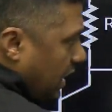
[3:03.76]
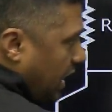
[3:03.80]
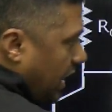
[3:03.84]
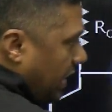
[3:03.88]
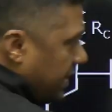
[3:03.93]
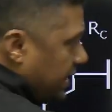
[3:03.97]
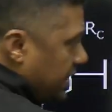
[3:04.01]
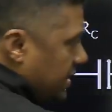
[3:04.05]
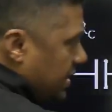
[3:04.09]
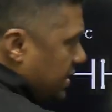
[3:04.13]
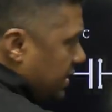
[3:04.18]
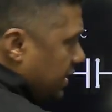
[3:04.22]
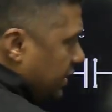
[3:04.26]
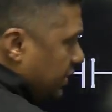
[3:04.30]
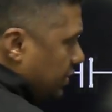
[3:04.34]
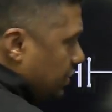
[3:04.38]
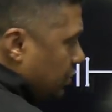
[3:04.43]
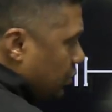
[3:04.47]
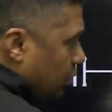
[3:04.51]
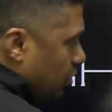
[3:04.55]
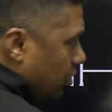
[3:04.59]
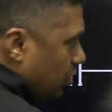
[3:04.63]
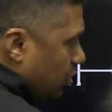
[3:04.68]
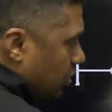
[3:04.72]
IE
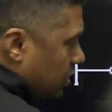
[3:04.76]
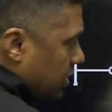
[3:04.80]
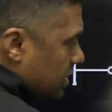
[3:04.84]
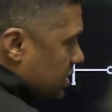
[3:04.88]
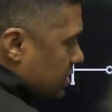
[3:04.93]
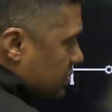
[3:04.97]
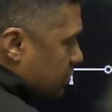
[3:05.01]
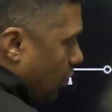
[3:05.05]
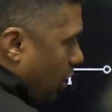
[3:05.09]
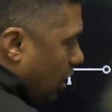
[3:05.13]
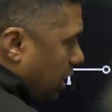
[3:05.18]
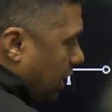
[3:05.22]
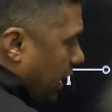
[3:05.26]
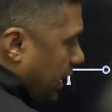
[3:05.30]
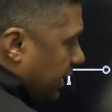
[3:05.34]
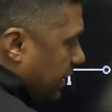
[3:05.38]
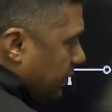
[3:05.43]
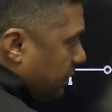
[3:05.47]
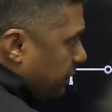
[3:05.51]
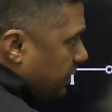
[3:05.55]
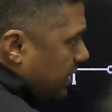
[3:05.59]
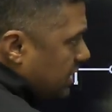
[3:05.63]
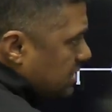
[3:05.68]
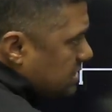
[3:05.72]
into small RE
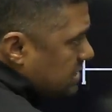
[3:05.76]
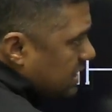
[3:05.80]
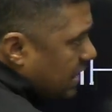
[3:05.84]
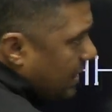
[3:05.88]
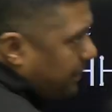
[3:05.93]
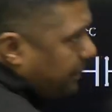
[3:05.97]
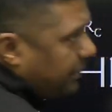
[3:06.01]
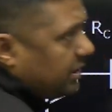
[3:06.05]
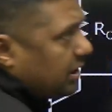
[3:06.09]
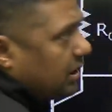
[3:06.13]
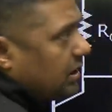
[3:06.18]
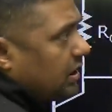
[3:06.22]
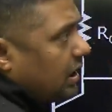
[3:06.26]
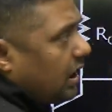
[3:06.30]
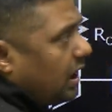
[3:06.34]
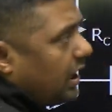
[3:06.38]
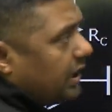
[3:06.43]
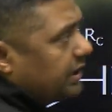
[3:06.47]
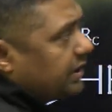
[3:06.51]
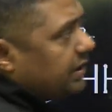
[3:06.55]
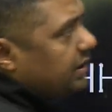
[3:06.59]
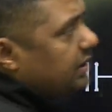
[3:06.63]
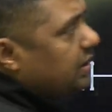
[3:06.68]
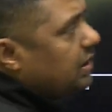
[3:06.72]
plus capital
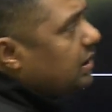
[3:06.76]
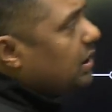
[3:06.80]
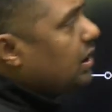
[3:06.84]
RE.